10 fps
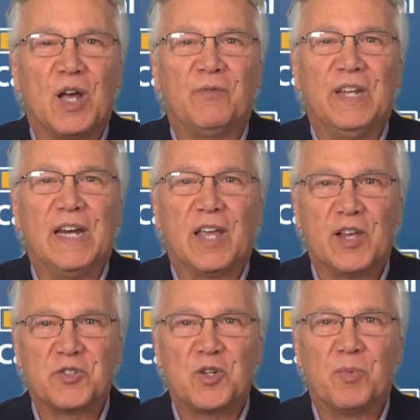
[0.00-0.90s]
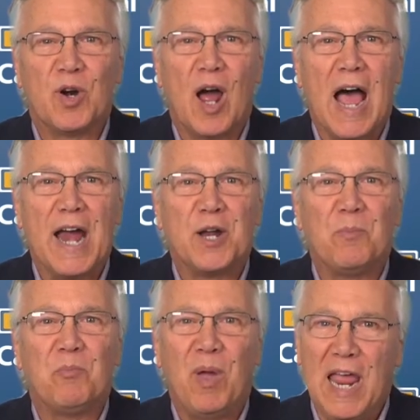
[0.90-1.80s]
of the customer
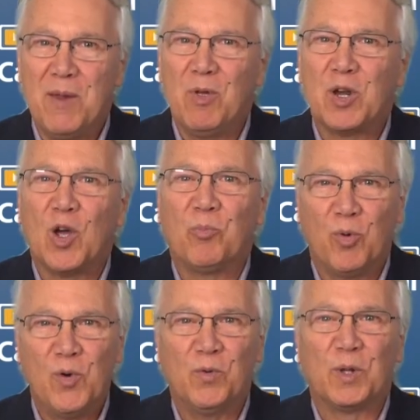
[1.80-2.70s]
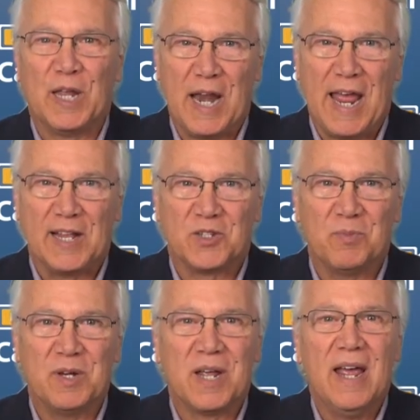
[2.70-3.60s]
item payment approval
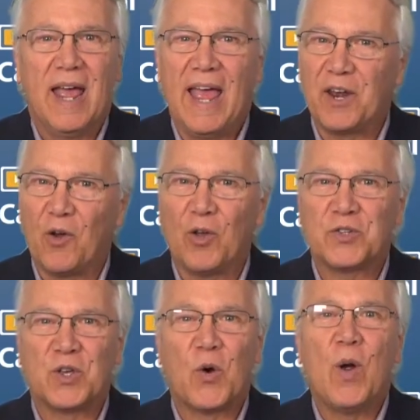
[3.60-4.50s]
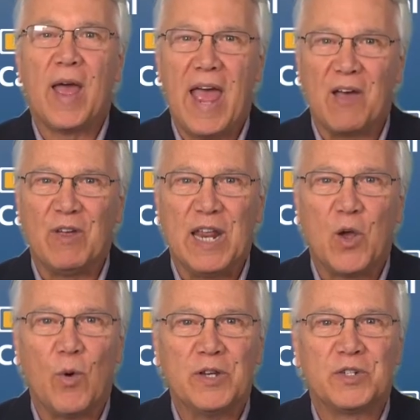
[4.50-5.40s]
enhancement and also have any
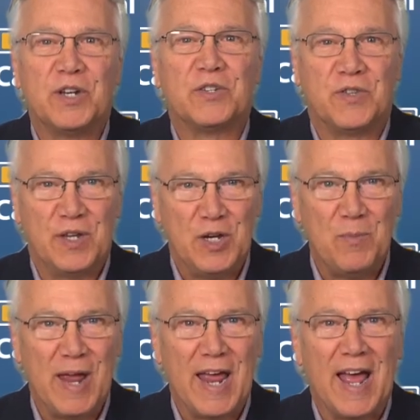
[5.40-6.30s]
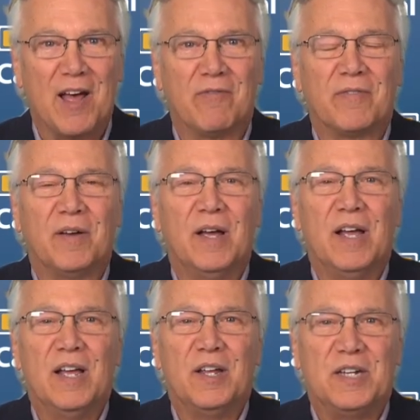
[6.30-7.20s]
questions that you may have.
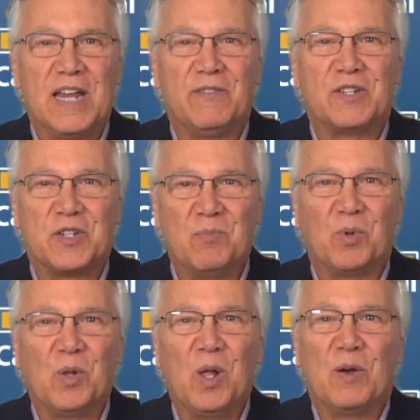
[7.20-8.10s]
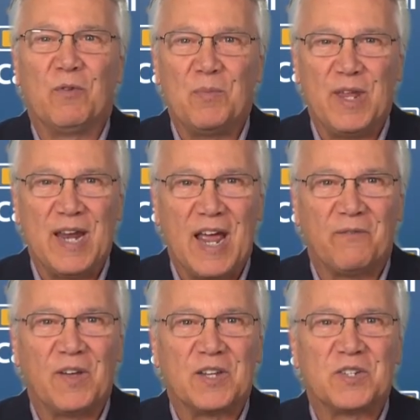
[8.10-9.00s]
David Simbel from the
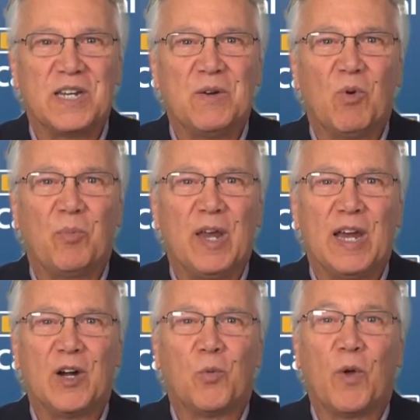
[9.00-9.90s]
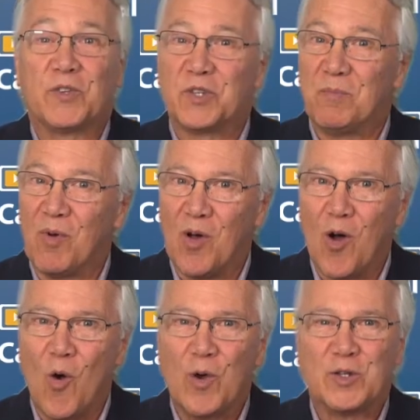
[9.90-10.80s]
FSC will be here with some
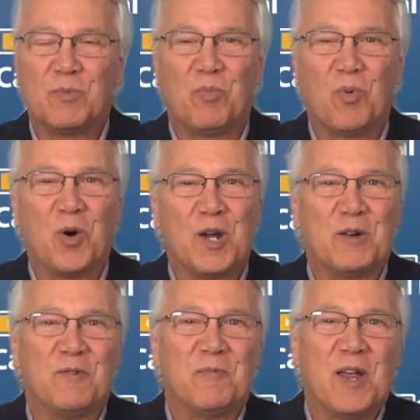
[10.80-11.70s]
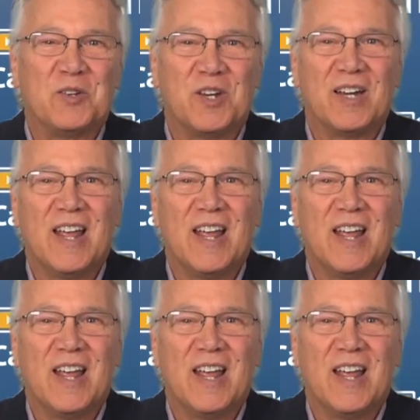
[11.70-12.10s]
always important information,